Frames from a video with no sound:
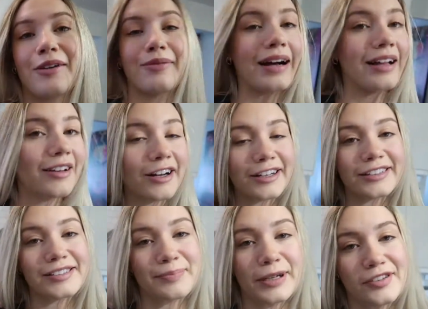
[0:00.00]
And while our
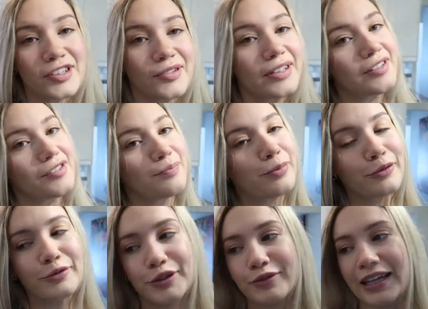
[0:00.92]
espresso is
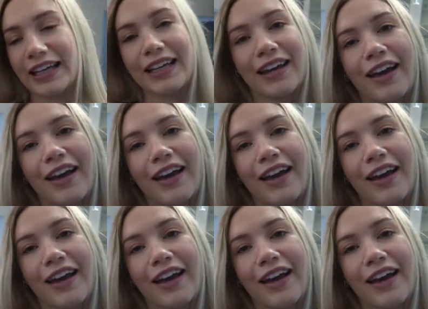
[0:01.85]
brewing,